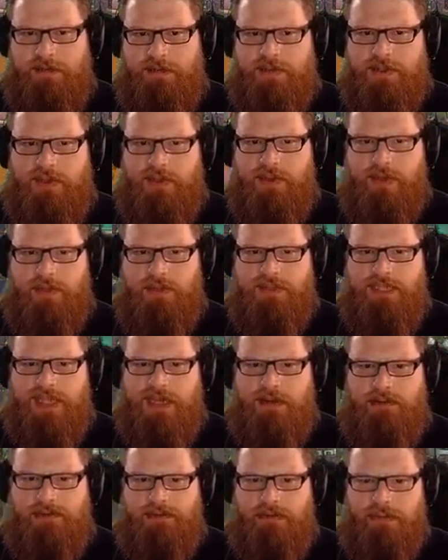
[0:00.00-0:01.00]
So it comes
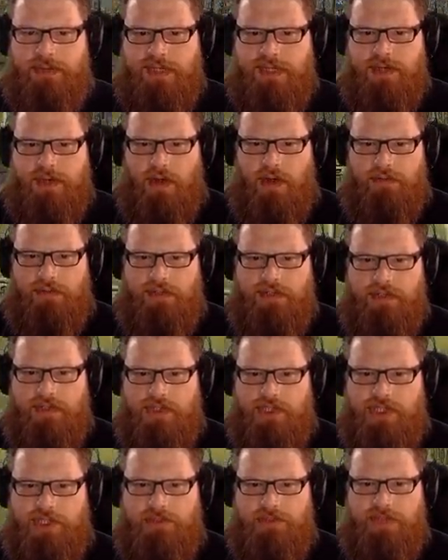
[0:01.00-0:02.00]
out from the orange
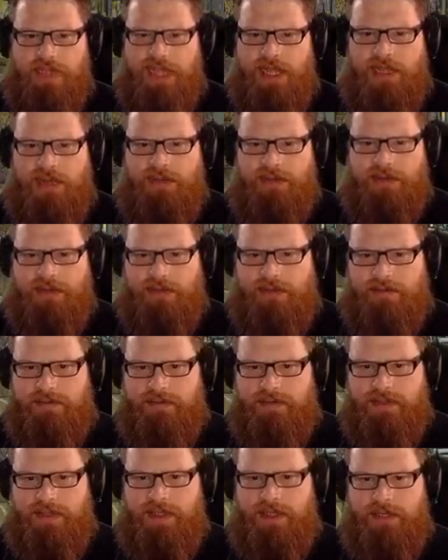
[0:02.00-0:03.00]
chimney end,
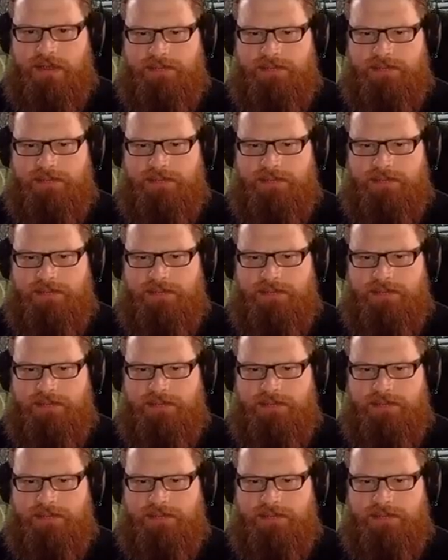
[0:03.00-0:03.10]
yeah?